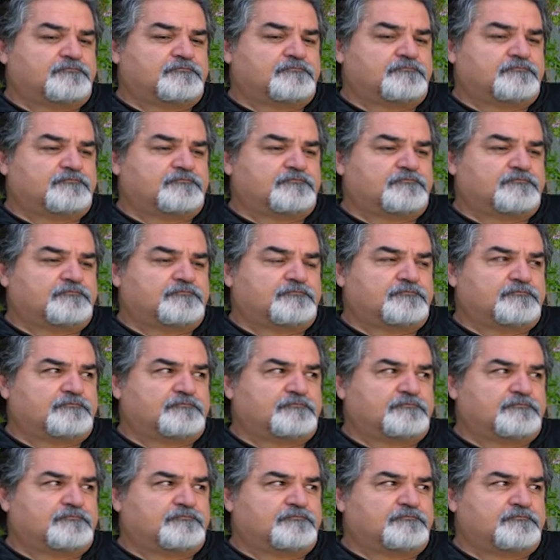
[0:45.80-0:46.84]

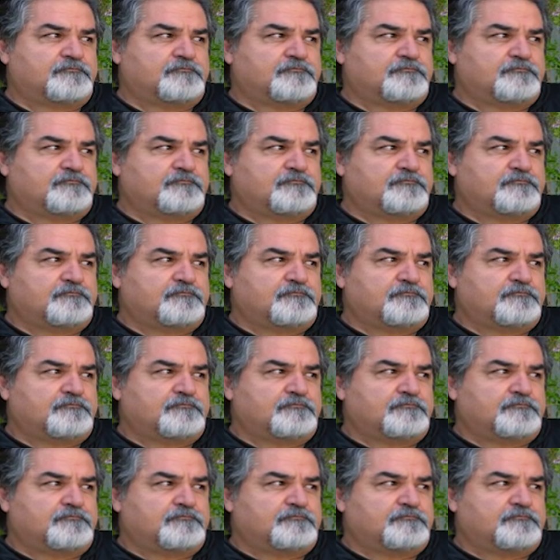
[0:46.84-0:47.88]

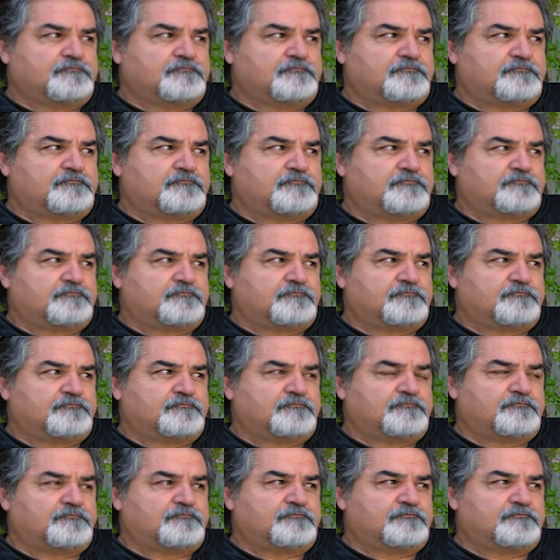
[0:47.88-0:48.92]

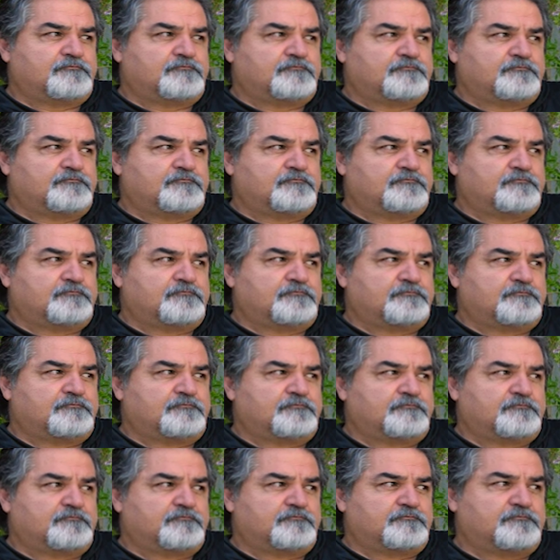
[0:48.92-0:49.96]

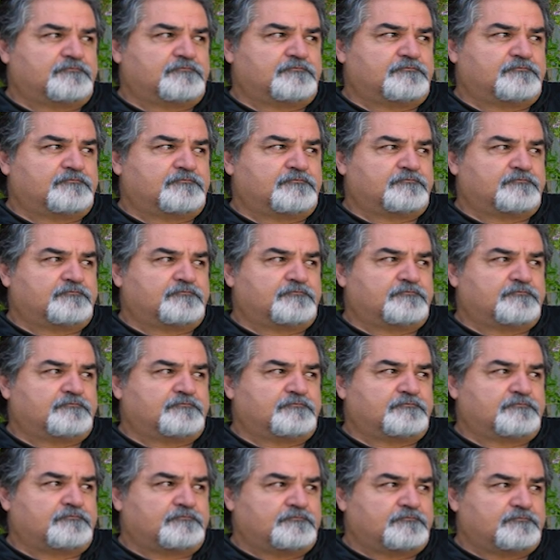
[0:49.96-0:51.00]

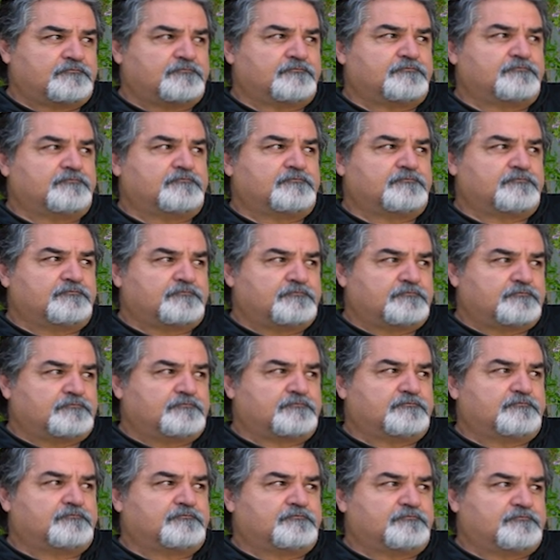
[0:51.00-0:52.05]

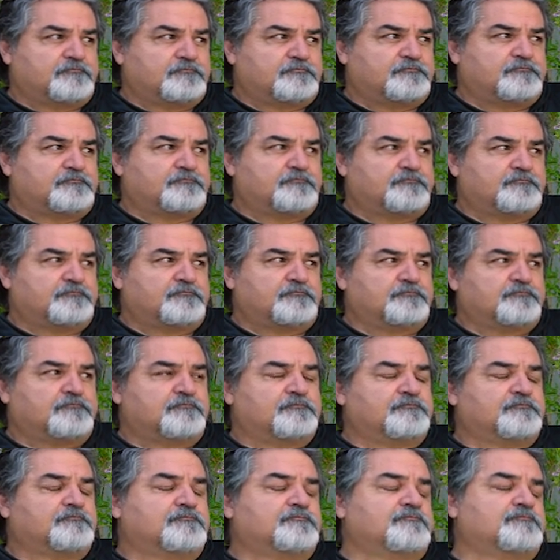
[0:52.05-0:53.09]

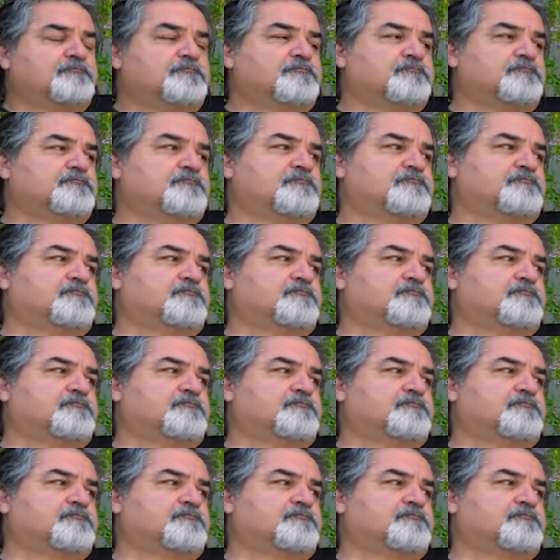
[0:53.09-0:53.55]
[no speech]